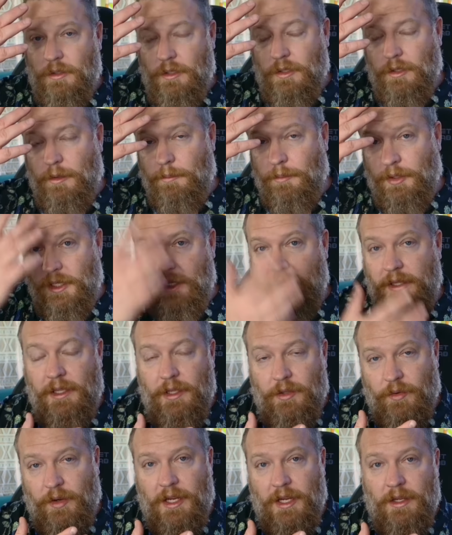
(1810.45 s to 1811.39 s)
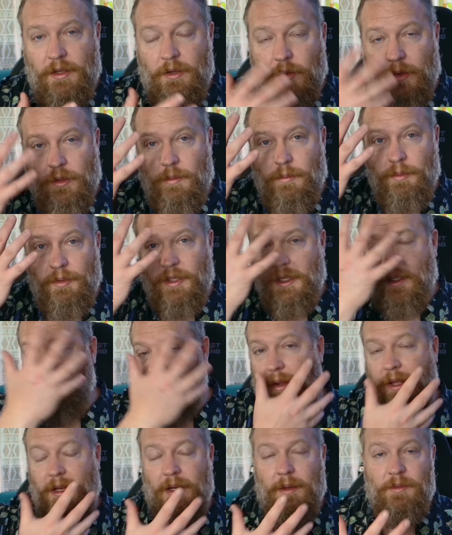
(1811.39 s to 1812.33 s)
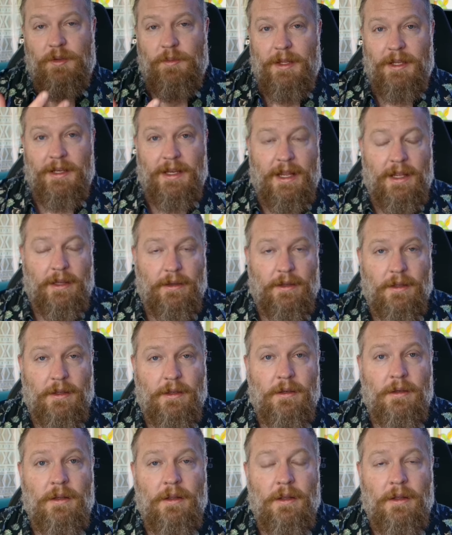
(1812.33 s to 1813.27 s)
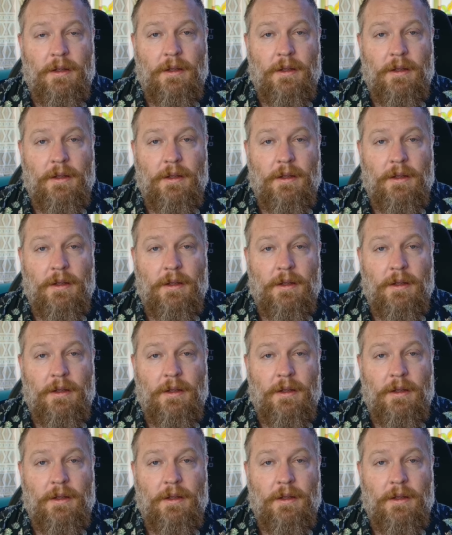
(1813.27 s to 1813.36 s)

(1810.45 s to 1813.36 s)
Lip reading: completely green or completely made up to be an alien.